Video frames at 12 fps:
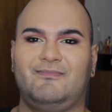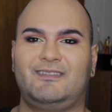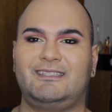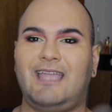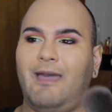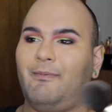
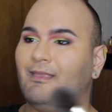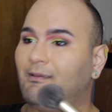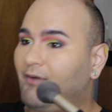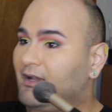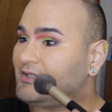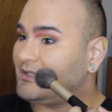stabbing
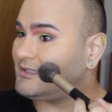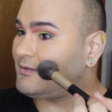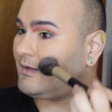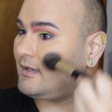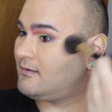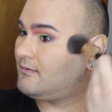the brush
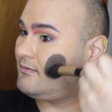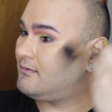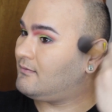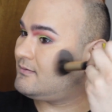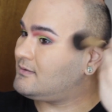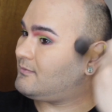into it.
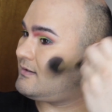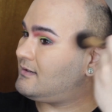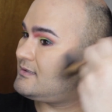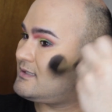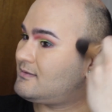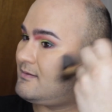So we're
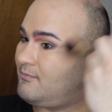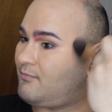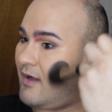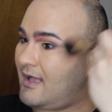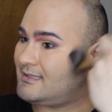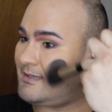going to just
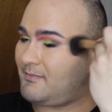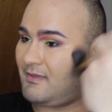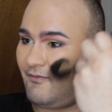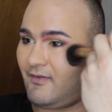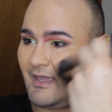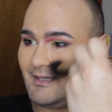bronze up
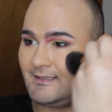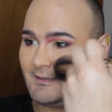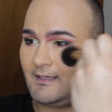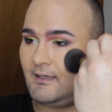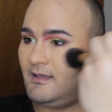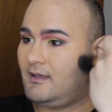the
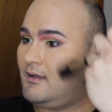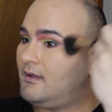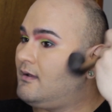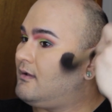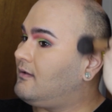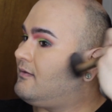face.
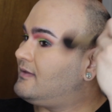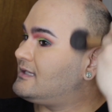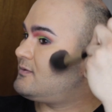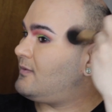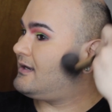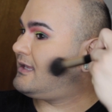
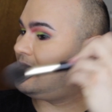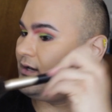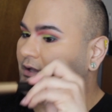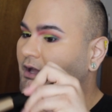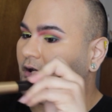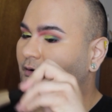This one
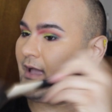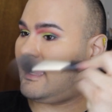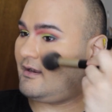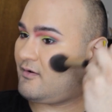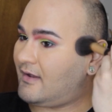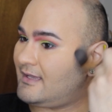can go
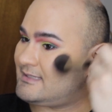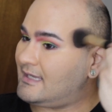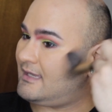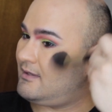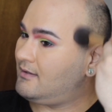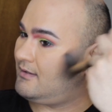kind of
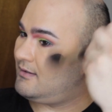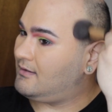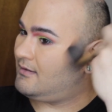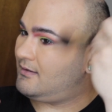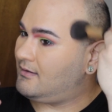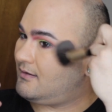crazy,
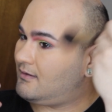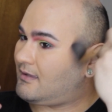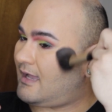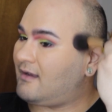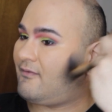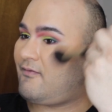
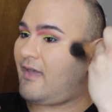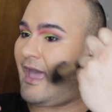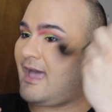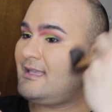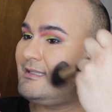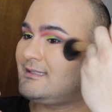kind of
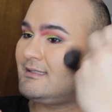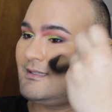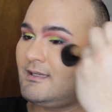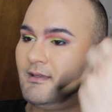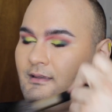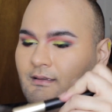fast.